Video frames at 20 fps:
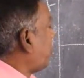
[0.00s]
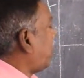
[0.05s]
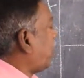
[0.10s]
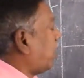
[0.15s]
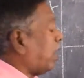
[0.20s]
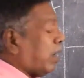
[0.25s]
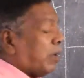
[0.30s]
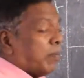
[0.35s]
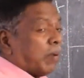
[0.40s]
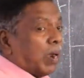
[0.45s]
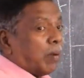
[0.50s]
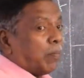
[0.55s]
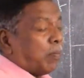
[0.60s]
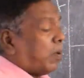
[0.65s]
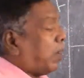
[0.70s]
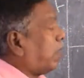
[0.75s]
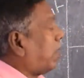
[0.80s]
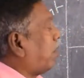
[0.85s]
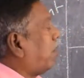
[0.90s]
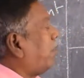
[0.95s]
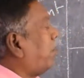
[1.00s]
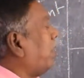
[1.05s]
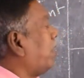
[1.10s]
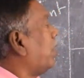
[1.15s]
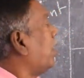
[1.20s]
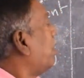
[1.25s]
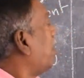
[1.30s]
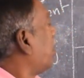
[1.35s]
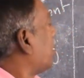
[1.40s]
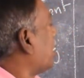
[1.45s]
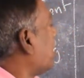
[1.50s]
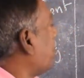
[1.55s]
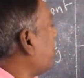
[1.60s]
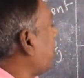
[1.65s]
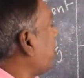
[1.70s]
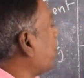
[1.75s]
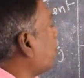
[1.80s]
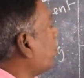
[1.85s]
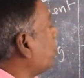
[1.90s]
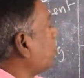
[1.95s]
provide a demand part of it.
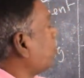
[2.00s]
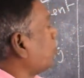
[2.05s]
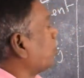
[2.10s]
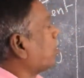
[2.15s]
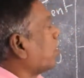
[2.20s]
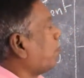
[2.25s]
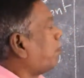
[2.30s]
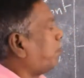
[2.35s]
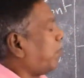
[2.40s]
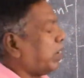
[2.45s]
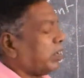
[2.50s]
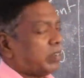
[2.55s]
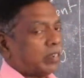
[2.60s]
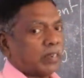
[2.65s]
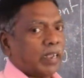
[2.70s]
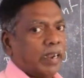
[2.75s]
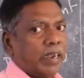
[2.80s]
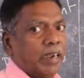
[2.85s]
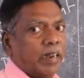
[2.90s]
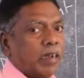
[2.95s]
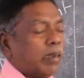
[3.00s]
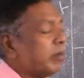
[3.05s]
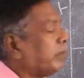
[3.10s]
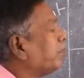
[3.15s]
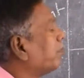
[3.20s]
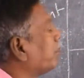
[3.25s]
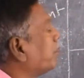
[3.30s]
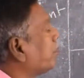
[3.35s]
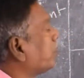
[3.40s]
Coming over to the supply side,